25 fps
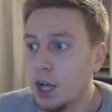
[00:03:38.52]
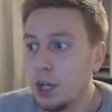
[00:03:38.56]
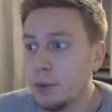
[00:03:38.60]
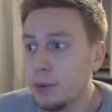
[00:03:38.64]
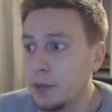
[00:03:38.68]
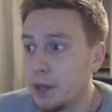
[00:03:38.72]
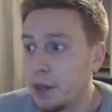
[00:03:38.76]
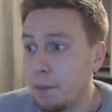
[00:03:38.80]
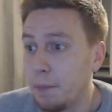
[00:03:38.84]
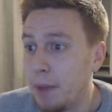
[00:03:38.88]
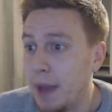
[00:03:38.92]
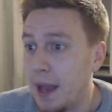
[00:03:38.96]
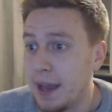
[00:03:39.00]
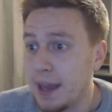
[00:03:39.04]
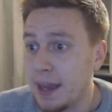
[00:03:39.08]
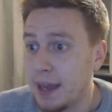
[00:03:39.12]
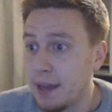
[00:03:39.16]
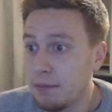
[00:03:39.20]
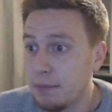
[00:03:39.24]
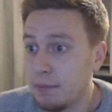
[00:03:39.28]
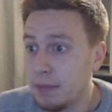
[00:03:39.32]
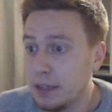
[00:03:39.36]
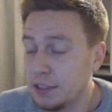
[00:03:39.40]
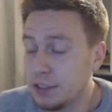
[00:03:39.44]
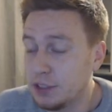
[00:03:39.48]
I know he can bang
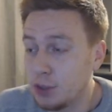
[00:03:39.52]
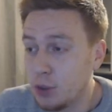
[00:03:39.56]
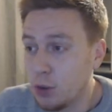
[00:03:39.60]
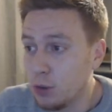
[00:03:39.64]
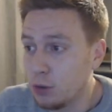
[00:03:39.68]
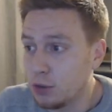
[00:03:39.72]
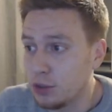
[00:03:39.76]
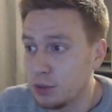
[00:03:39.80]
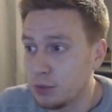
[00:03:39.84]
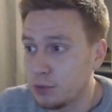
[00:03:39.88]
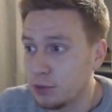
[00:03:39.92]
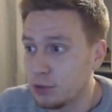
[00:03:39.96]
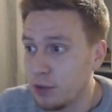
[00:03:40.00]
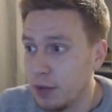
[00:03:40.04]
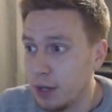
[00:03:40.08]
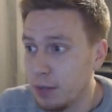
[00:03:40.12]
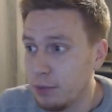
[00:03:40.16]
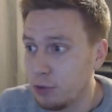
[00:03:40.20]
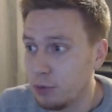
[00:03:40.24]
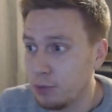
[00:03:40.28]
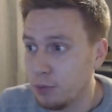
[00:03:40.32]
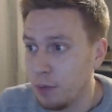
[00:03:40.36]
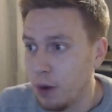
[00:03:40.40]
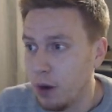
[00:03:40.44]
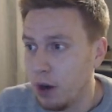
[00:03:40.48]
it. He scored some
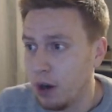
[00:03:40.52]
screamers.